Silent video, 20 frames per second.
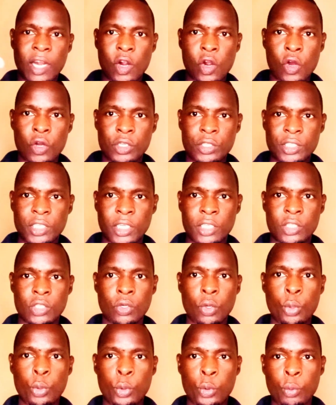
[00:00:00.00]
content
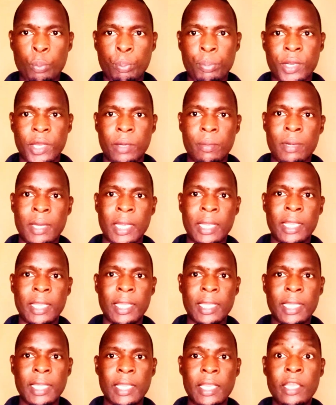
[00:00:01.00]
occupied by
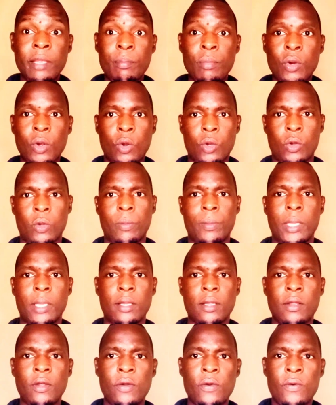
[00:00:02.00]
hemoglobin,